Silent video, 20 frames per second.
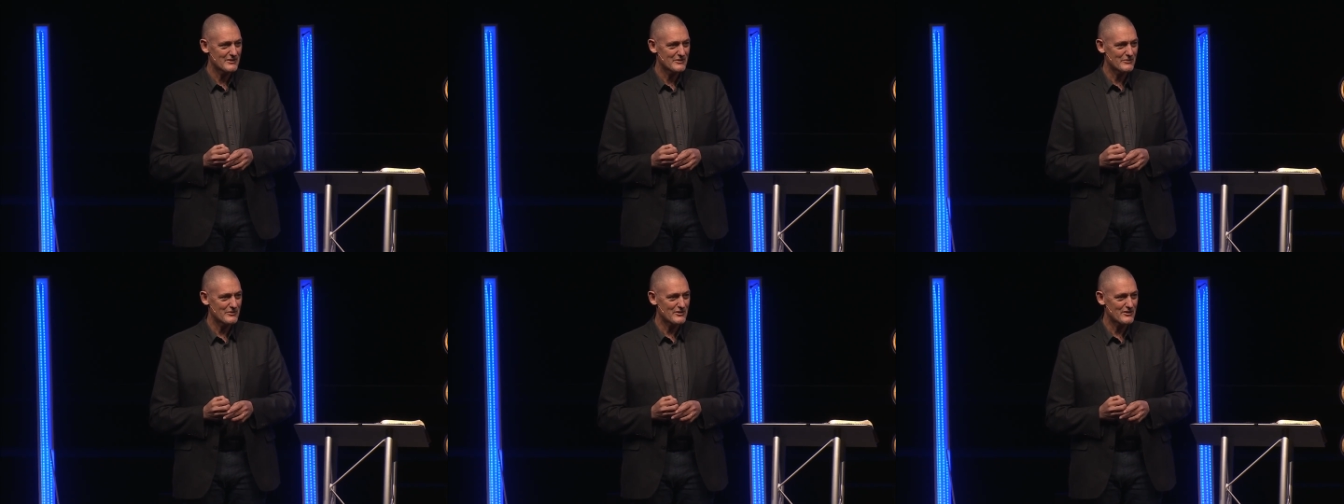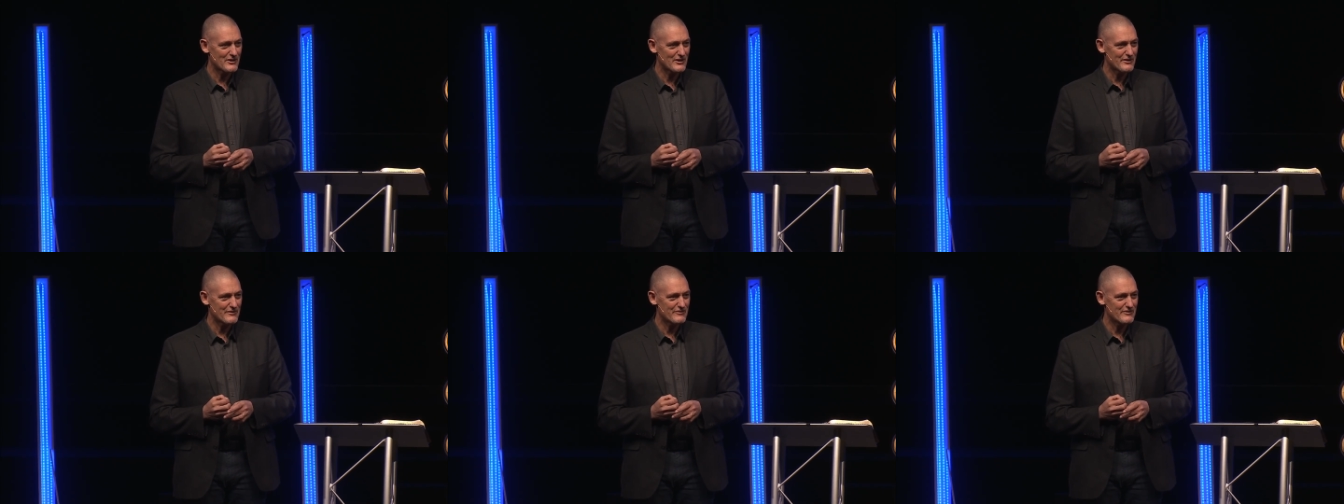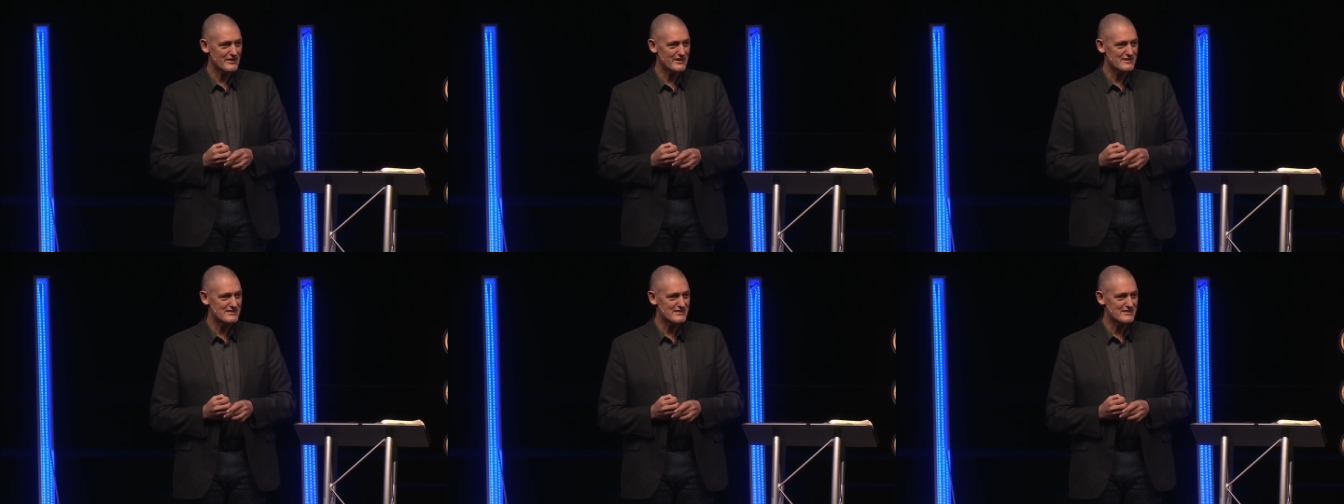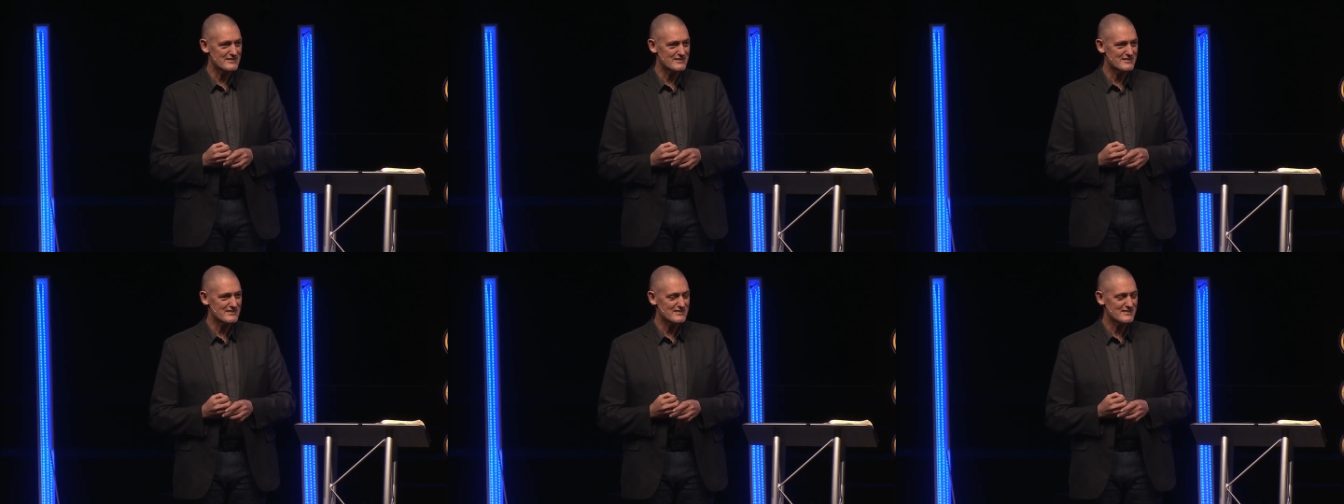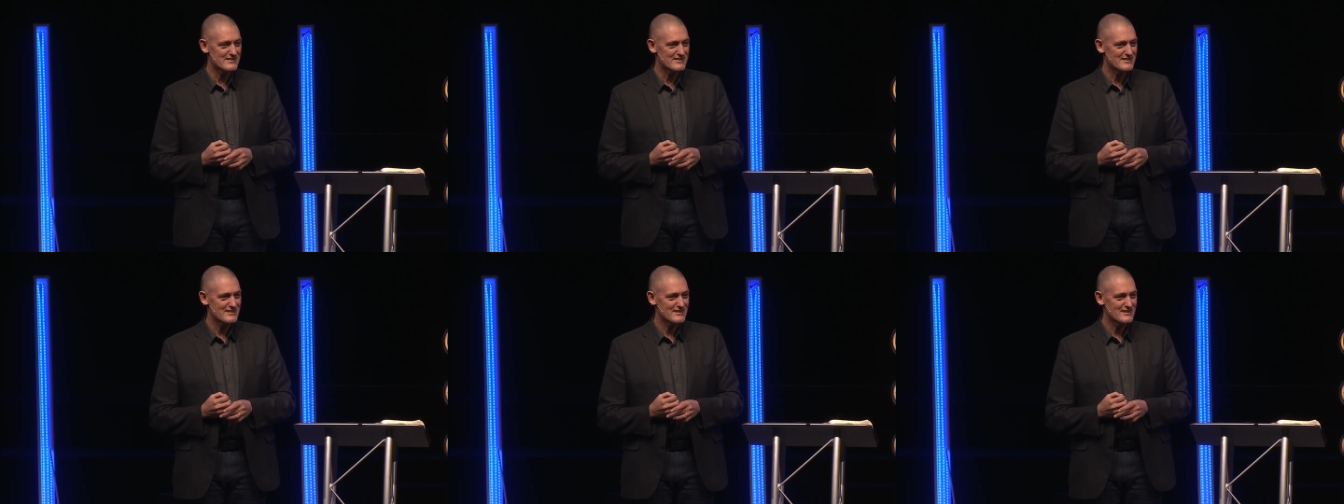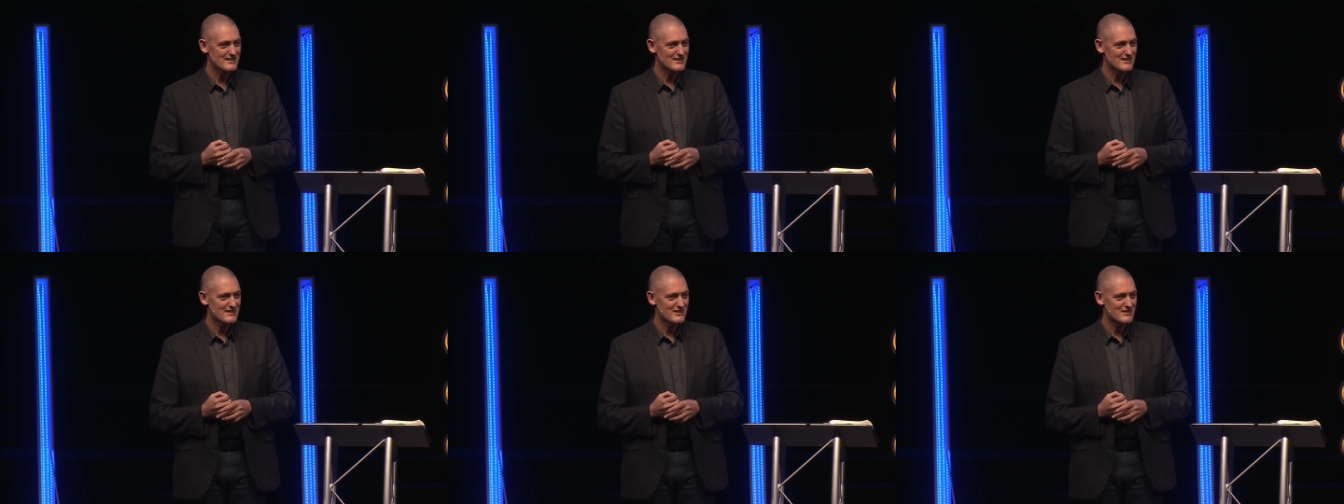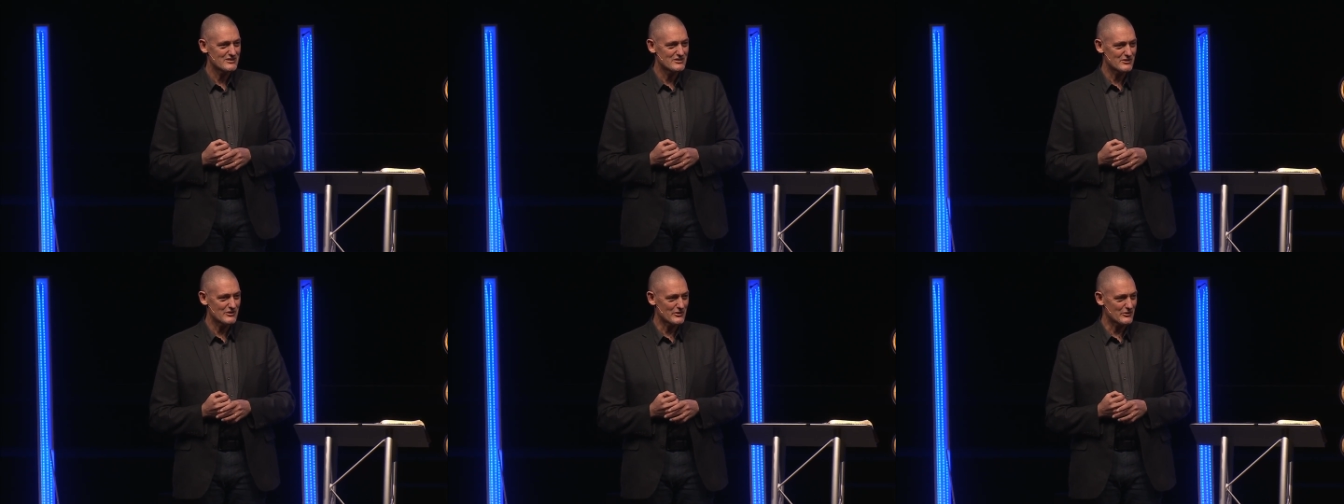with our faces
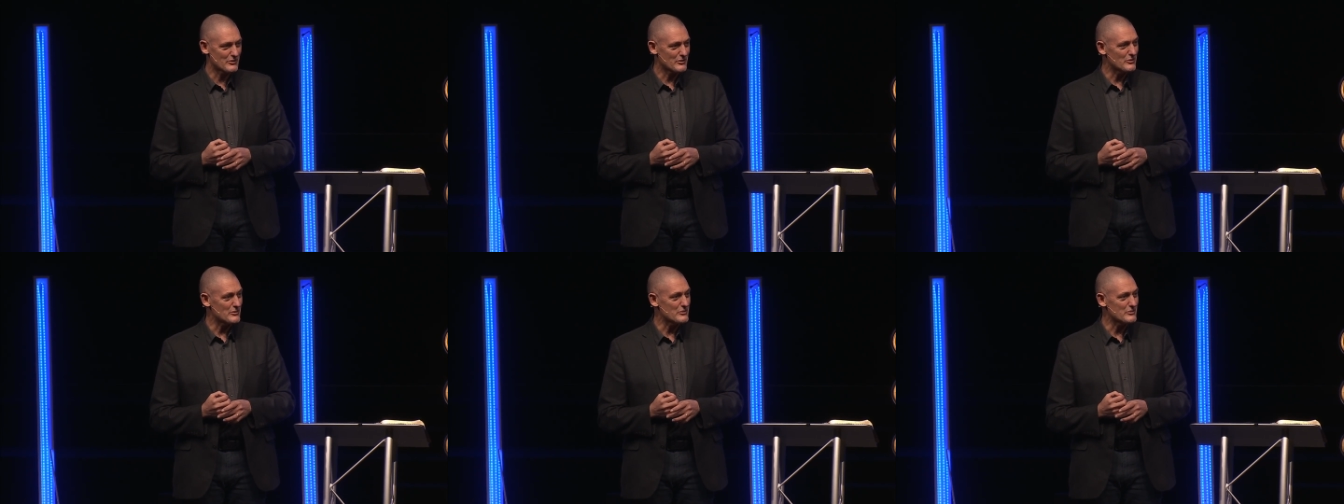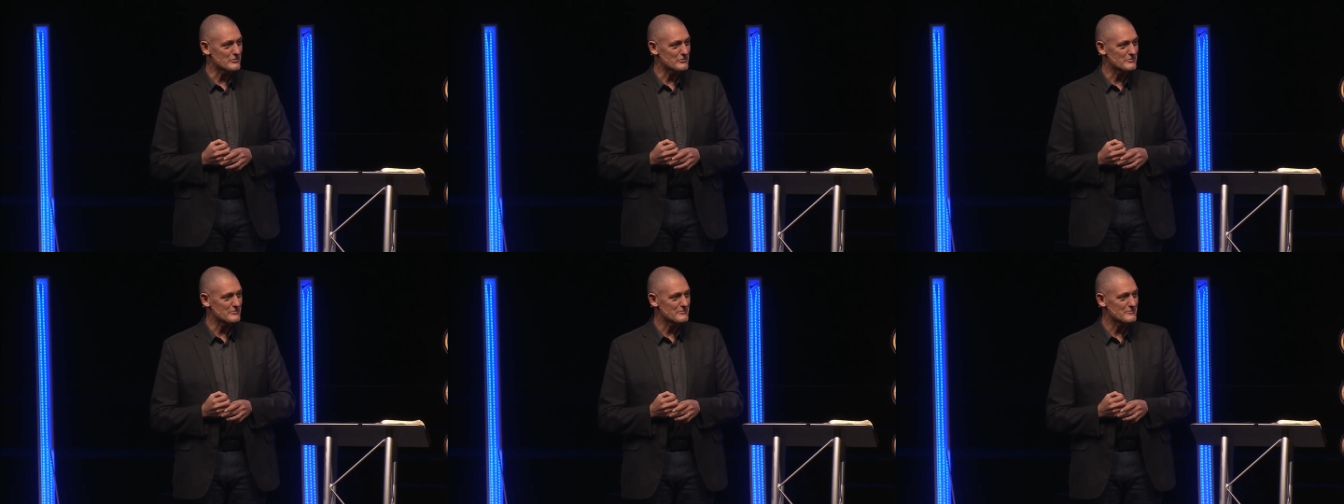to the coal